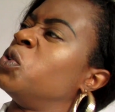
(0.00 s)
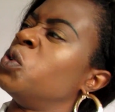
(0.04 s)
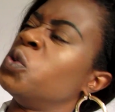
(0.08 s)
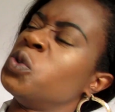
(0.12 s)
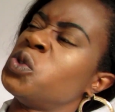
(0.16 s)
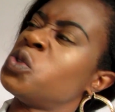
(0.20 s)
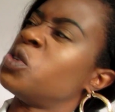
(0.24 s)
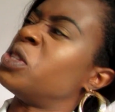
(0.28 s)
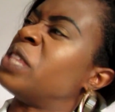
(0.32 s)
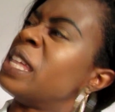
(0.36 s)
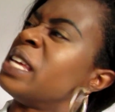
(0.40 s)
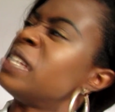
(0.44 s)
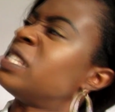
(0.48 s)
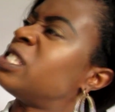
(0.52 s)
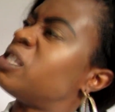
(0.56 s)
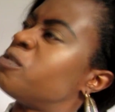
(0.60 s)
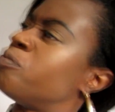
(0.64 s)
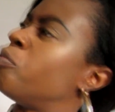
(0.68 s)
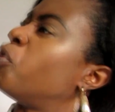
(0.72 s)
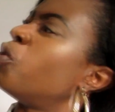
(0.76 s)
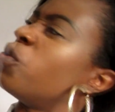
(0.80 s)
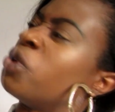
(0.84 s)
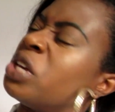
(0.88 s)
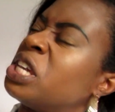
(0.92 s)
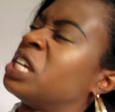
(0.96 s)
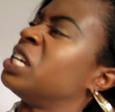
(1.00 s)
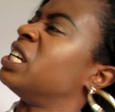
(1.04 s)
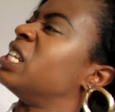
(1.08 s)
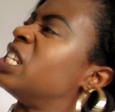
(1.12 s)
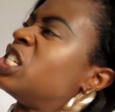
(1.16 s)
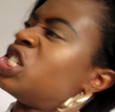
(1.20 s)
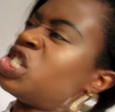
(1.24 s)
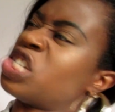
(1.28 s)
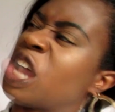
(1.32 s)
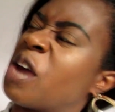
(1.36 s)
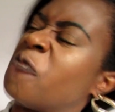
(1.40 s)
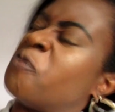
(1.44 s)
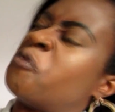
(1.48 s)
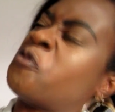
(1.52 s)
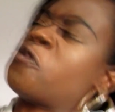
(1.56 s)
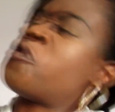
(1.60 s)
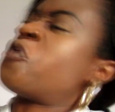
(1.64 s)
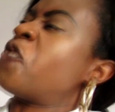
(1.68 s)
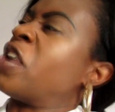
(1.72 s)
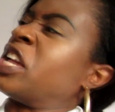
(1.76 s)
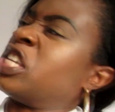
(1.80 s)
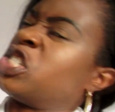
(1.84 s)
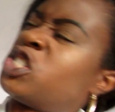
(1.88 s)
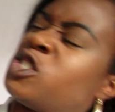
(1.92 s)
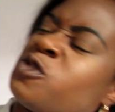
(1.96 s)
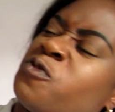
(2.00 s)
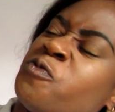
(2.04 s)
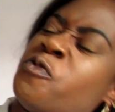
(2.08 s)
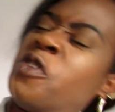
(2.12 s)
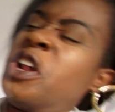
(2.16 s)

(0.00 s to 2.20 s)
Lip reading: So they spoke English and French.